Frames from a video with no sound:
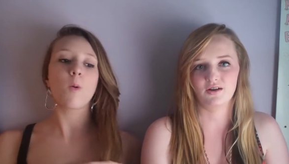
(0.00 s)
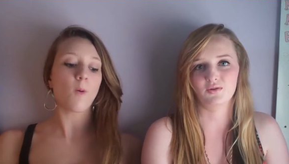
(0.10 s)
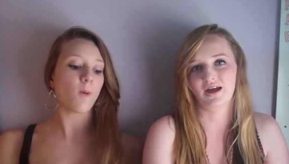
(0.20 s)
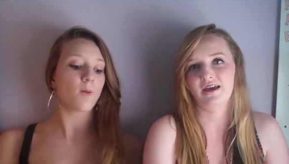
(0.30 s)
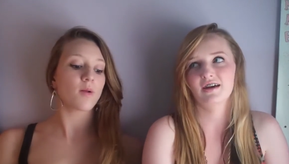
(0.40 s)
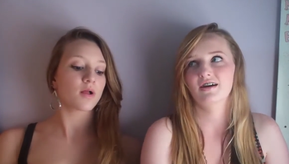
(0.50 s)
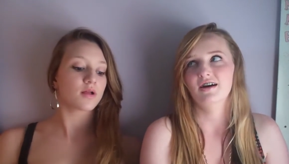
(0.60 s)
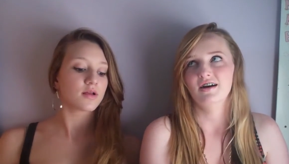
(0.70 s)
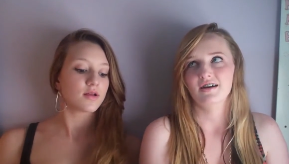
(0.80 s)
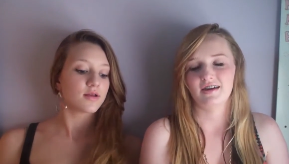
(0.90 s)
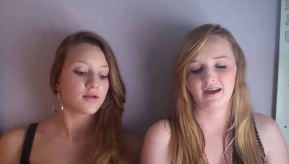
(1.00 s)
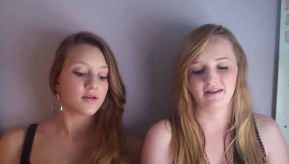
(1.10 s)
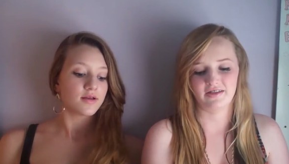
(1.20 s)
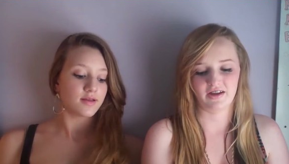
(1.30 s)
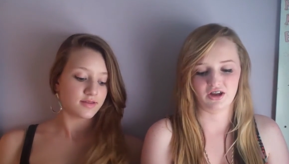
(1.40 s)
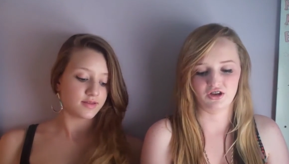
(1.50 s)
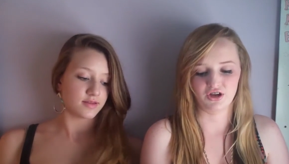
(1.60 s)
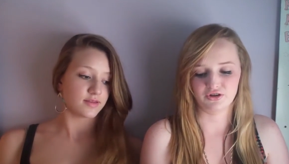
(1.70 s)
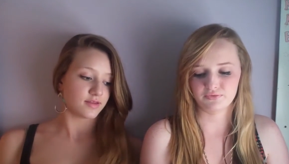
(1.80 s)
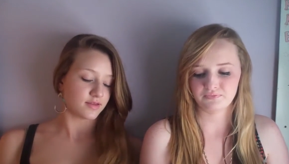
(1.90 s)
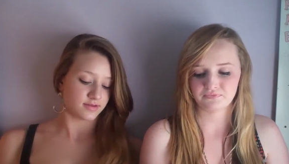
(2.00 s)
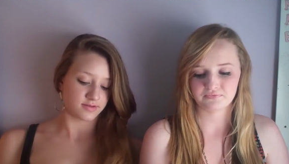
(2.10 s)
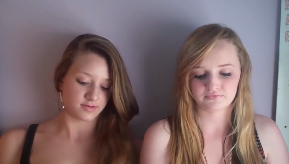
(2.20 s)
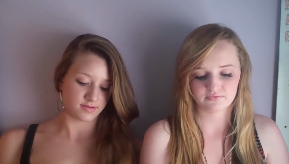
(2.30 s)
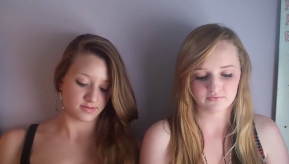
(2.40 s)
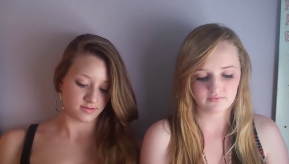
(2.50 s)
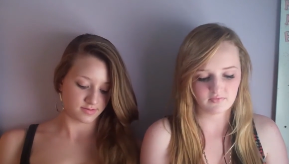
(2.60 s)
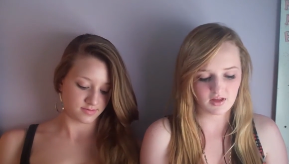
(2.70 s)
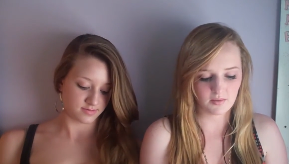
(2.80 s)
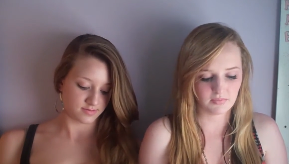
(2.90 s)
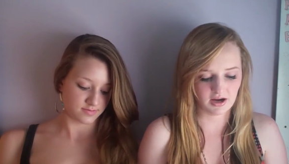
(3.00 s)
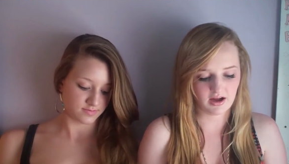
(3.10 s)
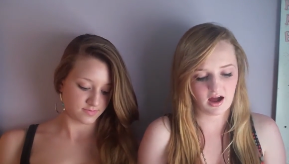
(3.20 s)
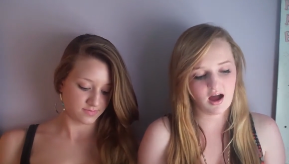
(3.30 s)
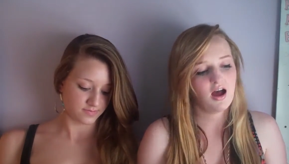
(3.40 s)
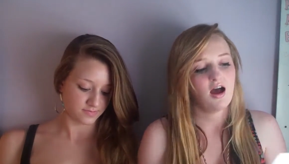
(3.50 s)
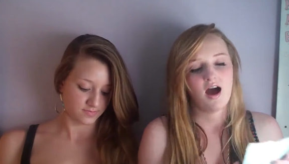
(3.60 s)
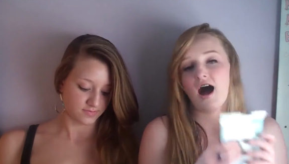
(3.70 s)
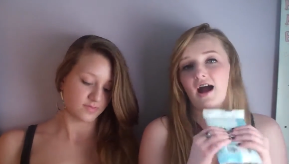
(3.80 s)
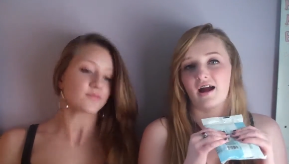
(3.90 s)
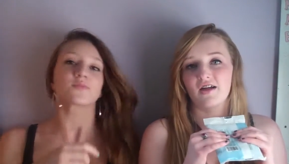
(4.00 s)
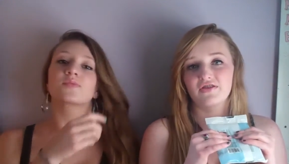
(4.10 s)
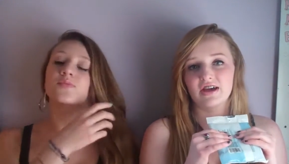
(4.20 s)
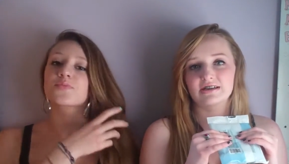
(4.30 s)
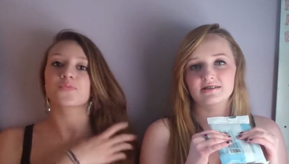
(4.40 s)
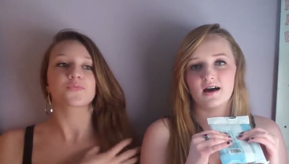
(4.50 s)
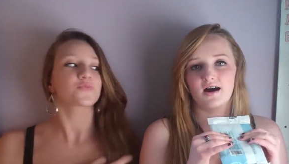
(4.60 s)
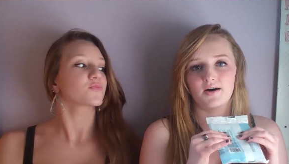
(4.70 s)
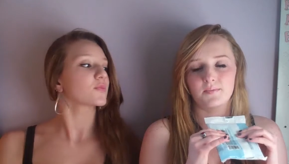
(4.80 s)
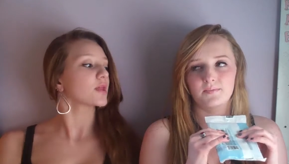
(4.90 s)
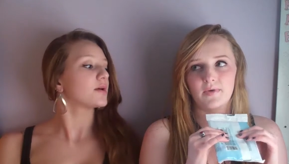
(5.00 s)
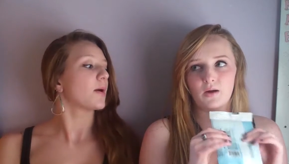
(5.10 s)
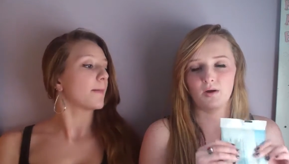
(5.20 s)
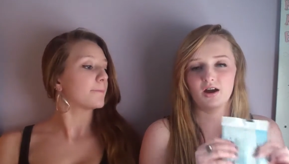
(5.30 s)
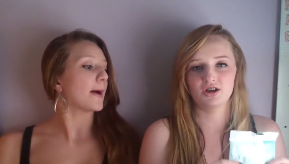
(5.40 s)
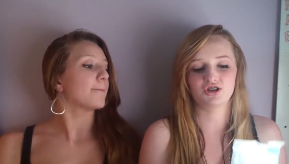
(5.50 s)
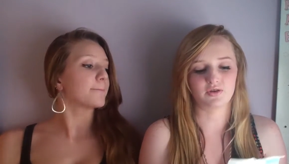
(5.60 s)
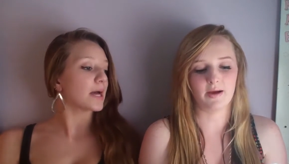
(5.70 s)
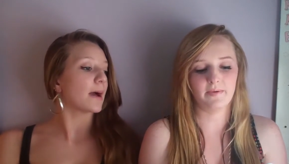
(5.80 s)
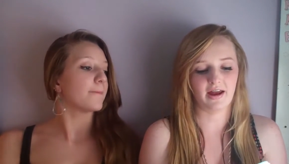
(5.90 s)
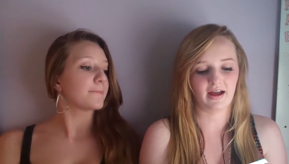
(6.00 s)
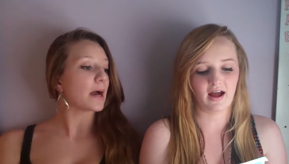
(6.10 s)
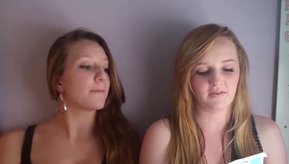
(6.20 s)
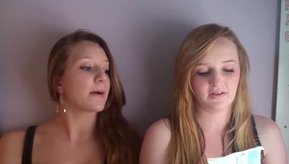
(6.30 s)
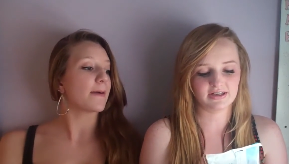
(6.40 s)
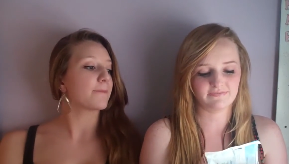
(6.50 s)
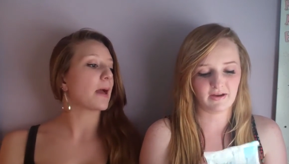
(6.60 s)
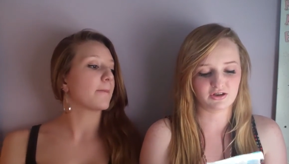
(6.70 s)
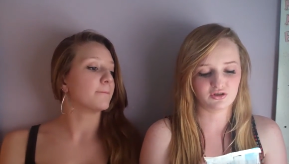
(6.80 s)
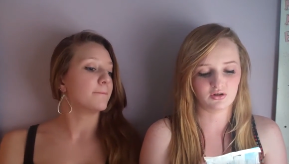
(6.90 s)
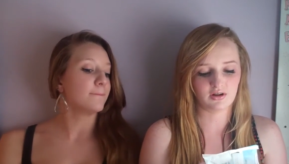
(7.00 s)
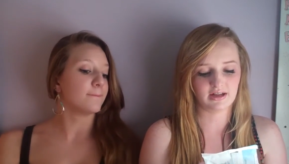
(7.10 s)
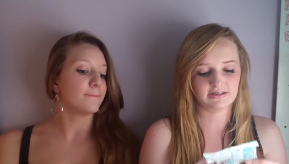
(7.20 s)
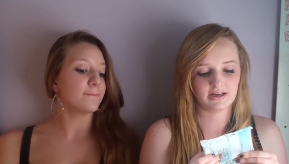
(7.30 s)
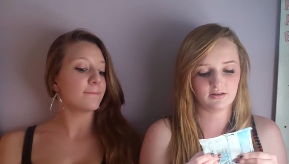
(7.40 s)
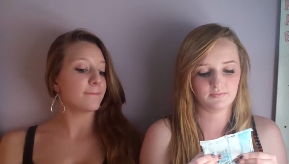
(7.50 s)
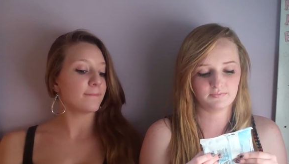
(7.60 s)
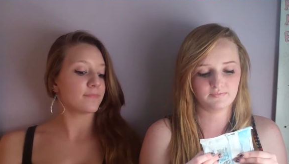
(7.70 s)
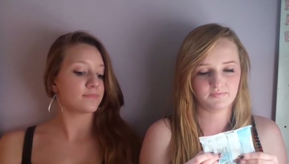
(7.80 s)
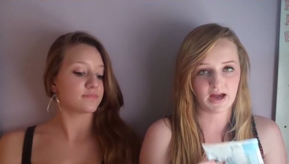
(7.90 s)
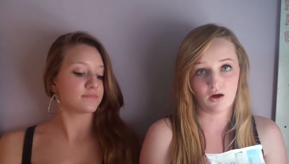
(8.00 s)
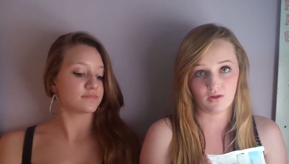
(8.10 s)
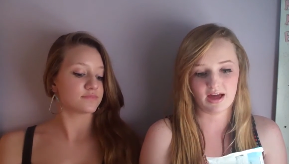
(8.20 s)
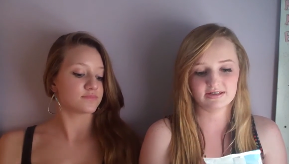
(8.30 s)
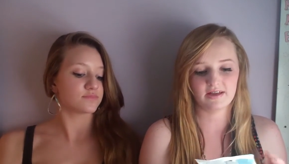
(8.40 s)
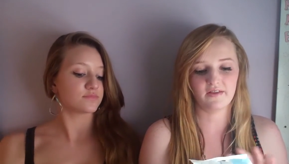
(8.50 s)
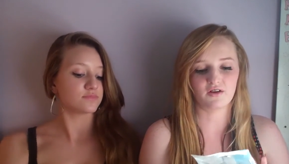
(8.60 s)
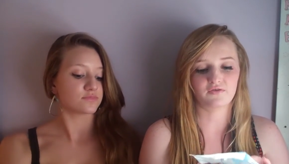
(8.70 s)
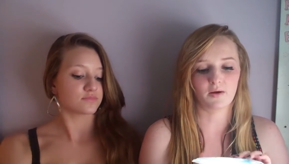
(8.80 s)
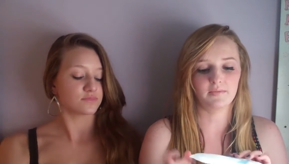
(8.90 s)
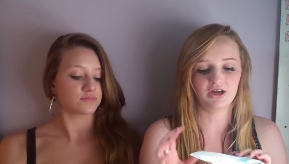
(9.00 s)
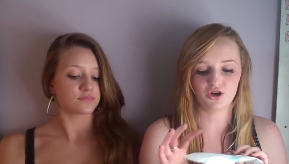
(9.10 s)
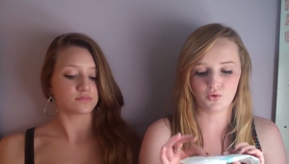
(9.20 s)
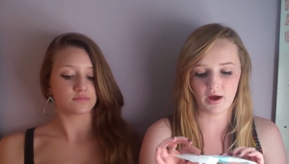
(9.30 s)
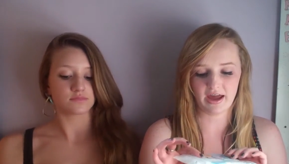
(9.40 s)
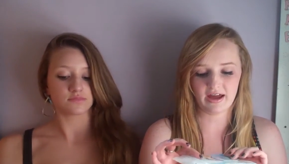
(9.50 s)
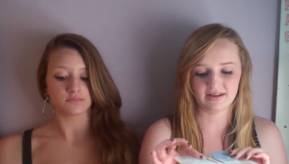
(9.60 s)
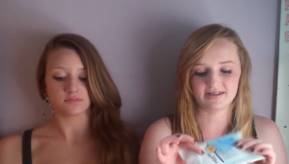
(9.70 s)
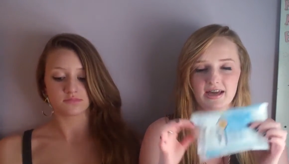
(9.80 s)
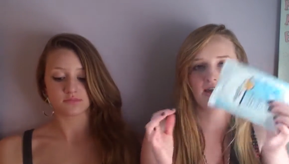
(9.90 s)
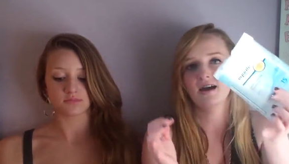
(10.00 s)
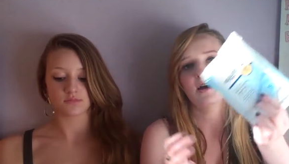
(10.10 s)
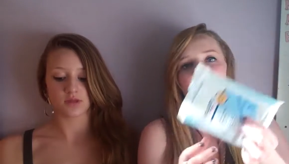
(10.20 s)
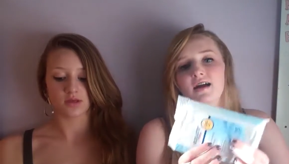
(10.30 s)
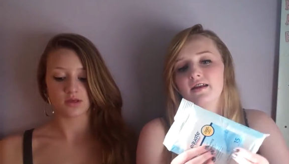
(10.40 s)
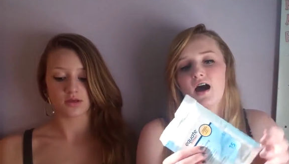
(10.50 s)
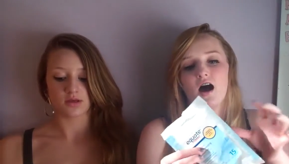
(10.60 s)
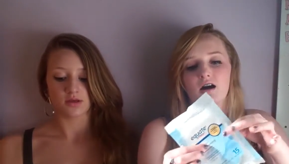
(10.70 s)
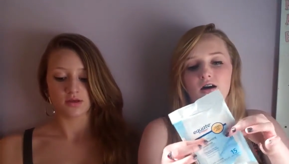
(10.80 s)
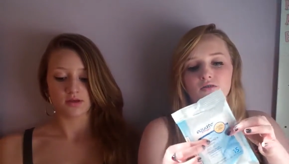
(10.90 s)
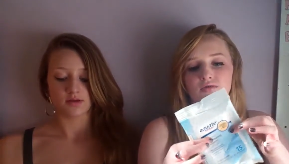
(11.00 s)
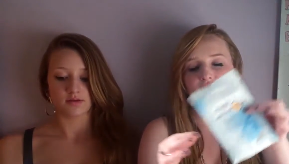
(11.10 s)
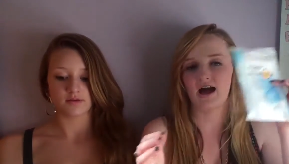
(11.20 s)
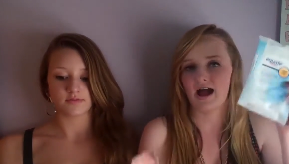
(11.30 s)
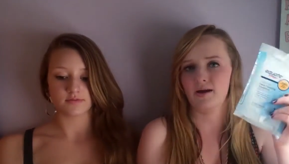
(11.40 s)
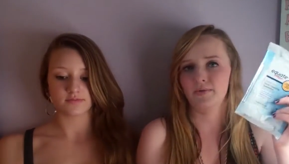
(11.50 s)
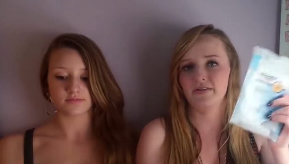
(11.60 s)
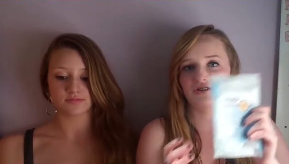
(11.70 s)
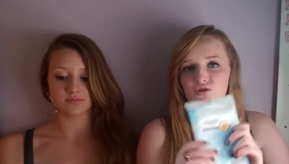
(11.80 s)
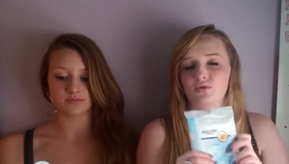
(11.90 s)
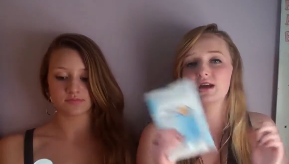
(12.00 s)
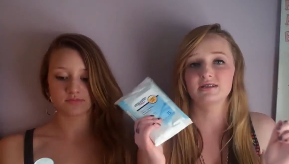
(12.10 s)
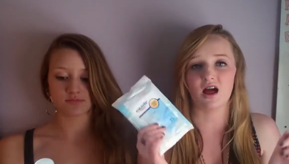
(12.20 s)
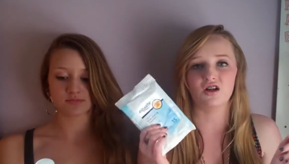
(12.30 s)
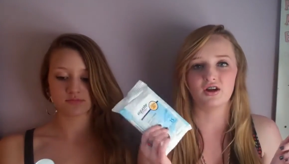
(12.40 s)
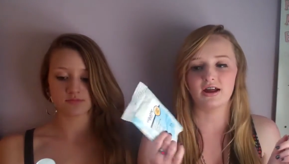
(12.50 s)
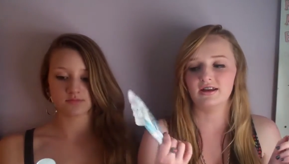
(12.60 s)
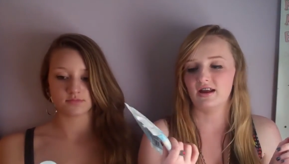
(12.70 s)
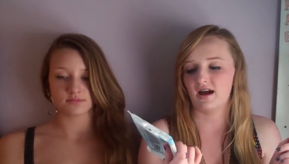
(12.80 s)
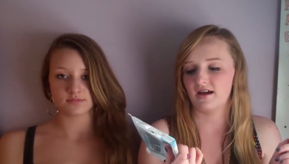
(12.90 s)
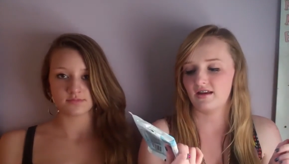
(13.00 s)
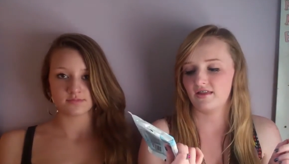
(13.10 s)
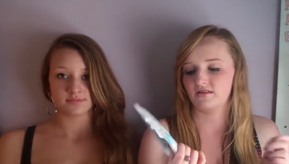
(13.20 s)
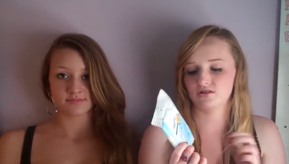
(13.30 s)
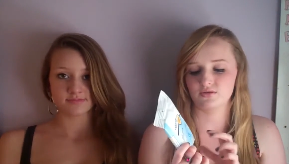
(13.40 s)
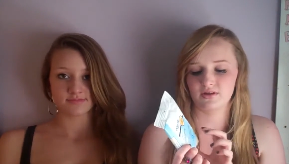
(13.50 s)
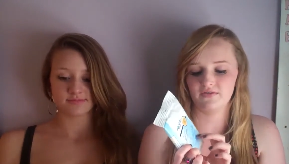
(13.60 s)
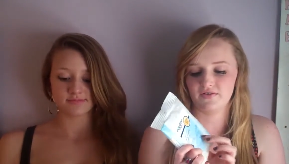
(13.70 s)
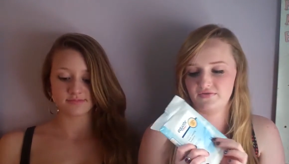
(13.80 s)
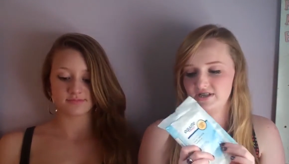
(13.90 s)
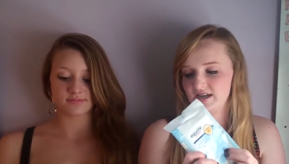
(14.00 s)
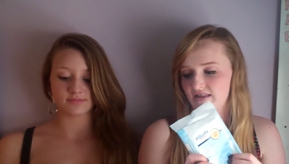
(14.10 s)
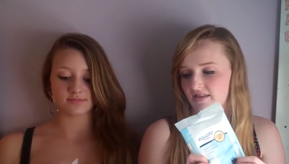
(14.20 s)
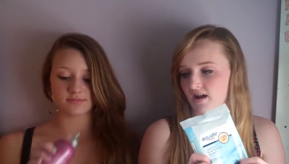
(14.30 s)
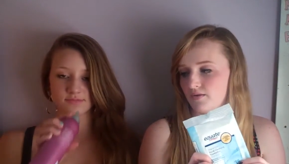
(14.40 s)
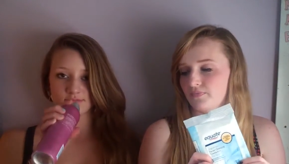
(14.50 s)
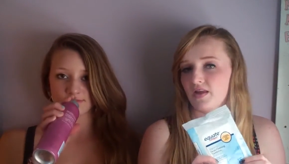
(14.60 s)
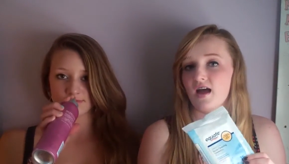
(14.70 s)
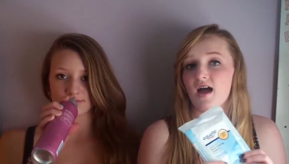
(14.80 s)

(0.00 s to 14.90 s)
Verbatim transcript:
Speaker 1: and I don't like get anything new. But I got these, um, I went on a trip and I got these facial mm -hmm. cleansing towelettes and they're from Equate. It's like not a really high end brand. These are only $1.99 and there's only 15 in there.